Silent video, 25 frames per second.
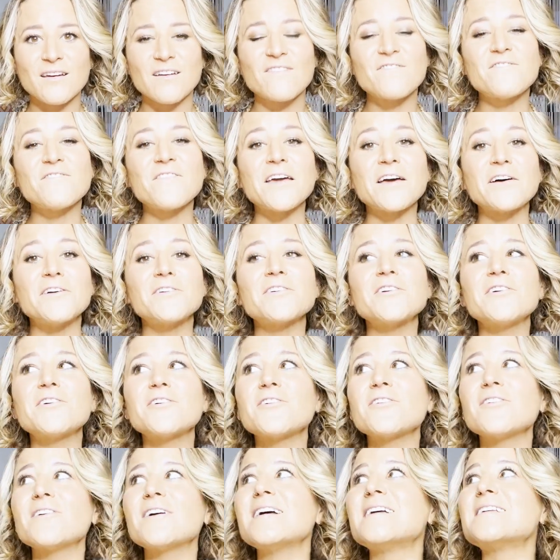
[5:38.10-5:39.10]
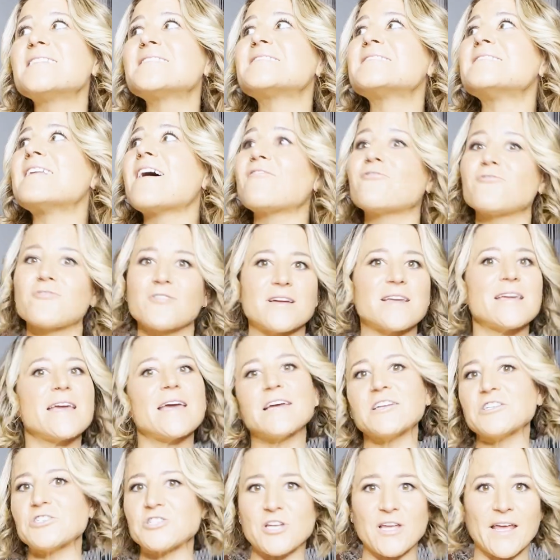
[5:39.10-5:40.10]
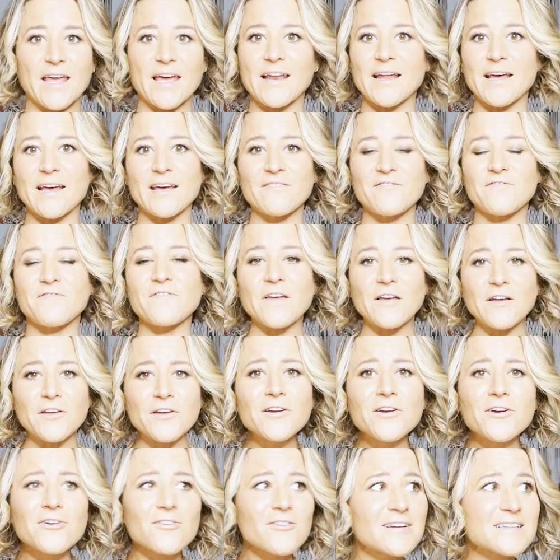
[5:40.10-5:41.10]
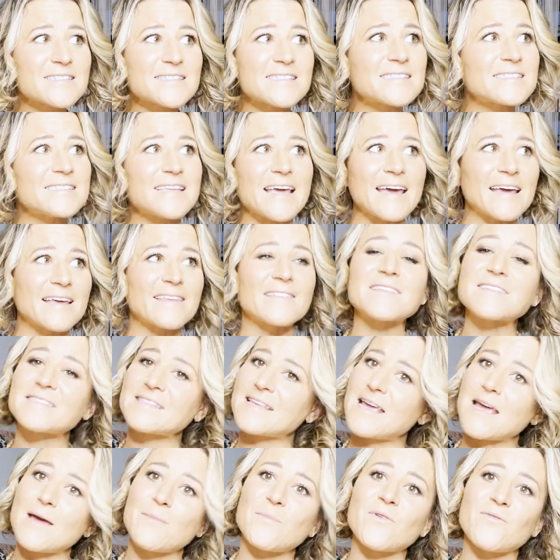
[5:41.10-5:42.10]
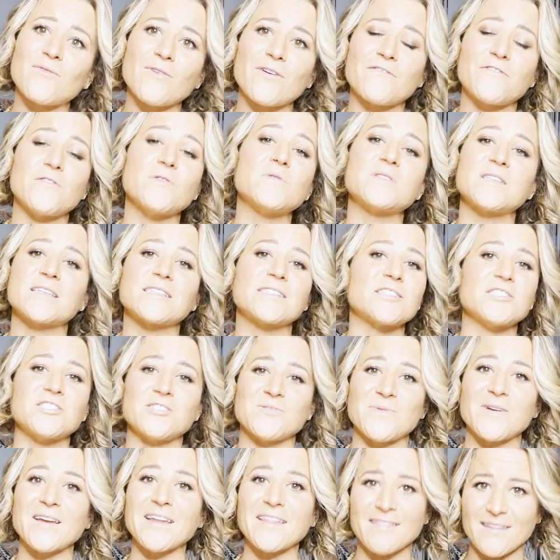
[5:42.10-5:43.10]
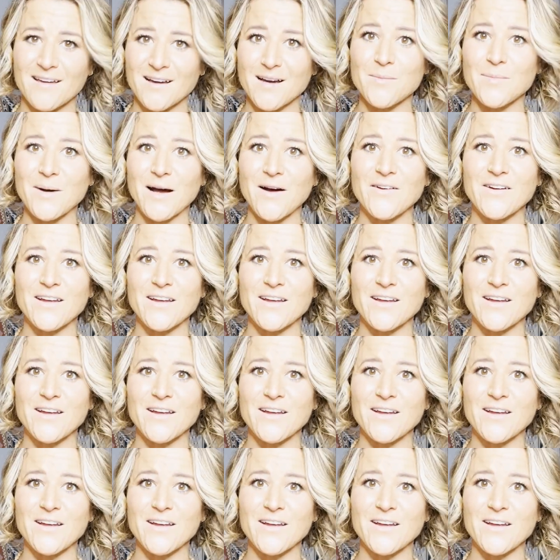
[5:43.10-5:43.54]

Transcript: Failure is never engaging in it. Failure is staying the same and refusing to do anything about